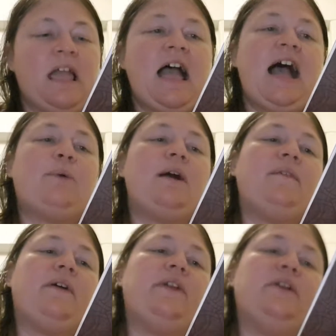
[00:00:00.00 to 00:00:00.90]

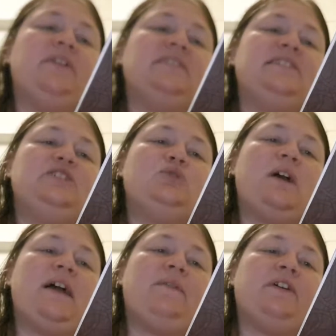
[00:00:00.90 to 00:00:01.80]
However, there is little
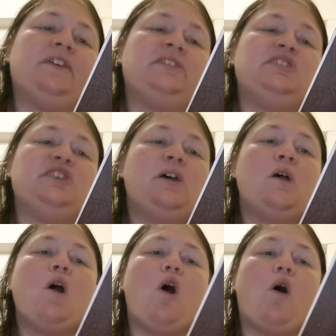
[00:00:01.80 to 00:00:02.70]
evidence
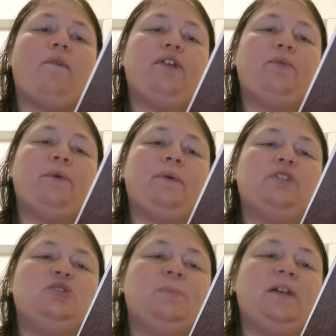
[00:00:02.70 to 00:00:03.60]
of the
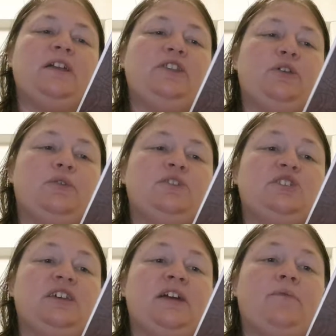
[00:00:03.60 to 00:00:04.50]
ruins being used
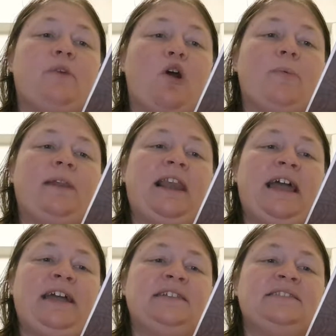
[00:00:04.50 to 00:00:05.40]
near Roman
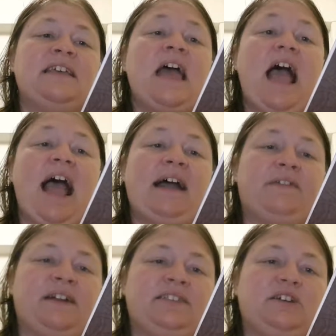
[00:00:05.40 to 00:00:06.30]
lands at
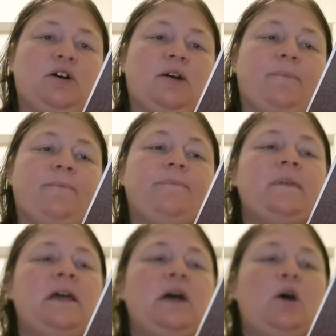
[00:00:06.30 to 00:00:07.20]
that time,
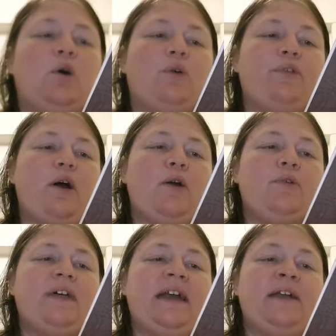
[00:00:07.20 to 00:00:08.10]
although
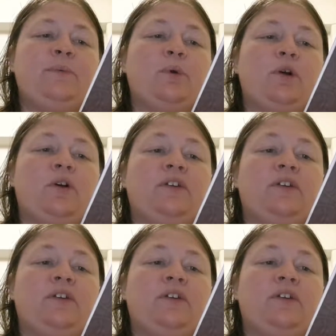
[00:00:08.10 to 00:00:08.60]
they were